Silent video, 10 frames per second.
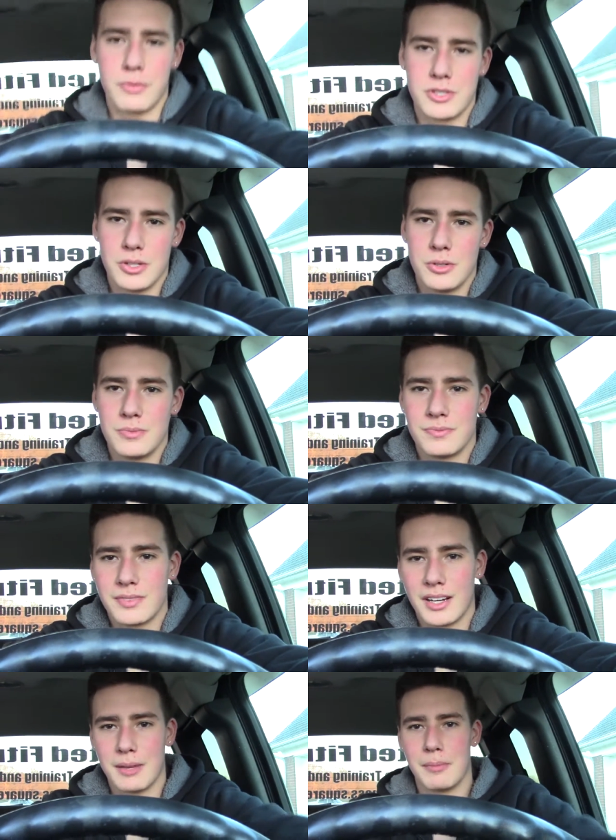for two,
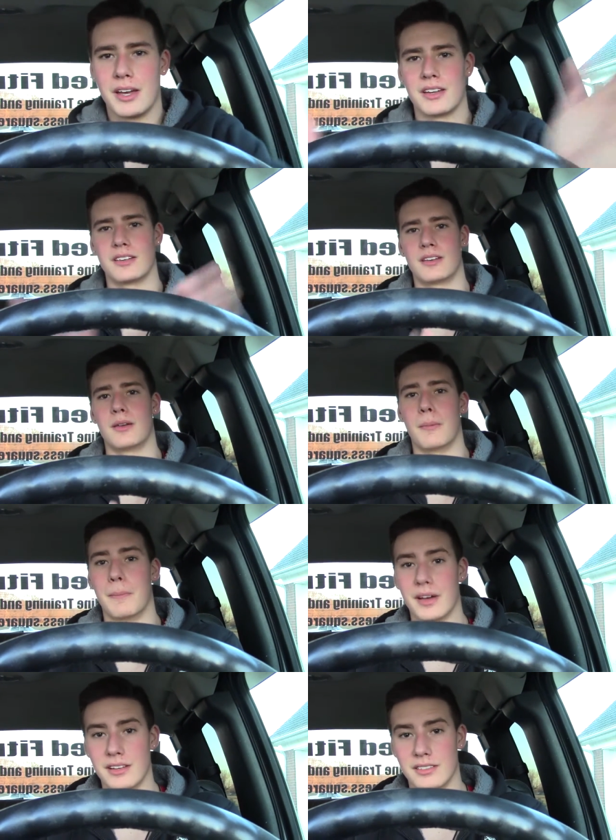that ain't bad.
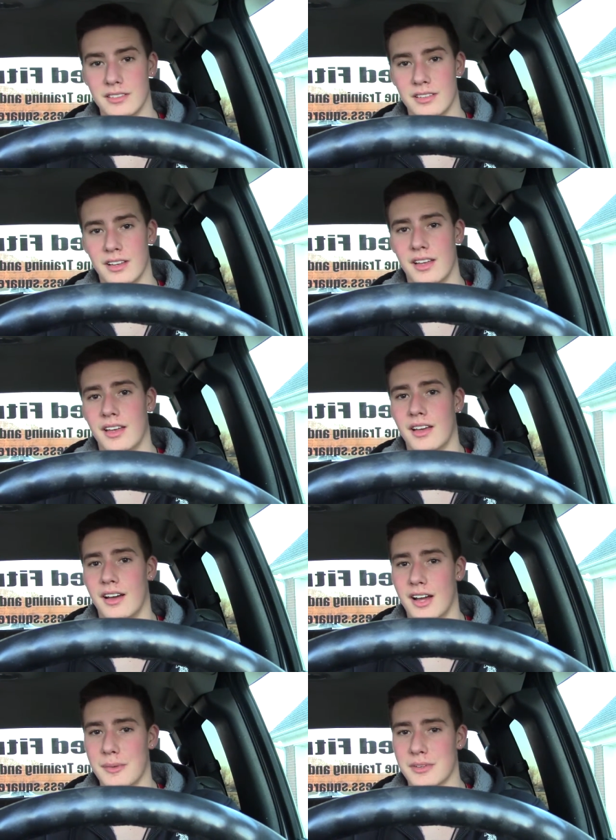But I am